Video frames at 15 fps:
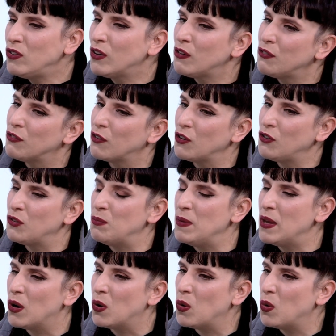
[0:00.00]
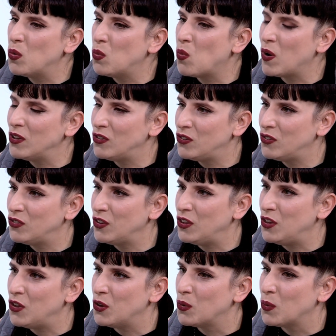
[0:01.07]
first meal once
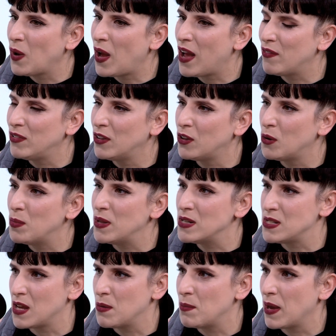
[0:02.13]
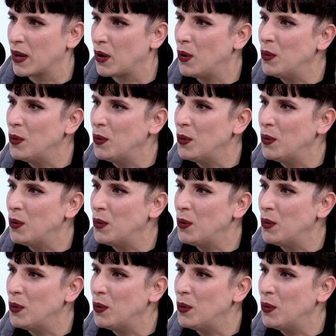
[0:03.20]
you have a little bit of time back home?